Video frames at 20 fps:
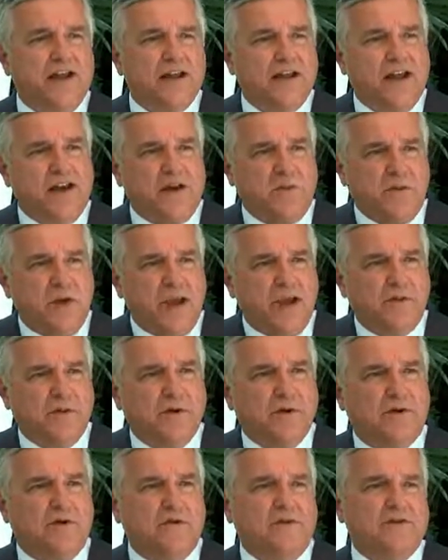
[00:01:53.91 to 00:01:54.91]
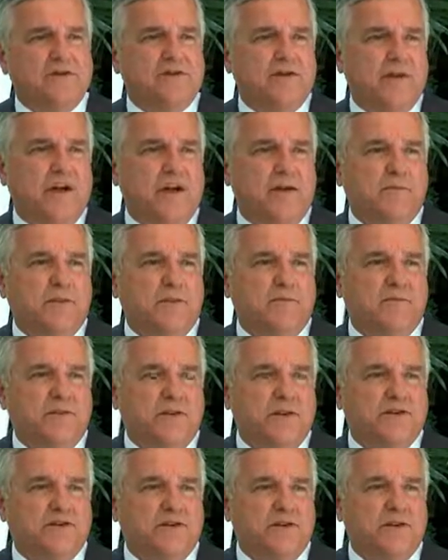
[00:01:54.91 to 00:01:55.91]
not a paper currency
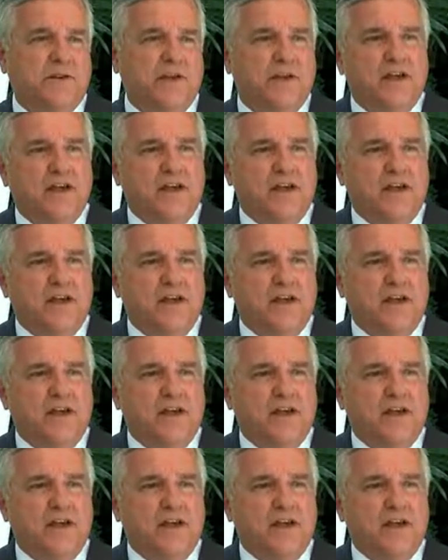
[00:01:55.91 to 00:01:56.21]
hyperinflation.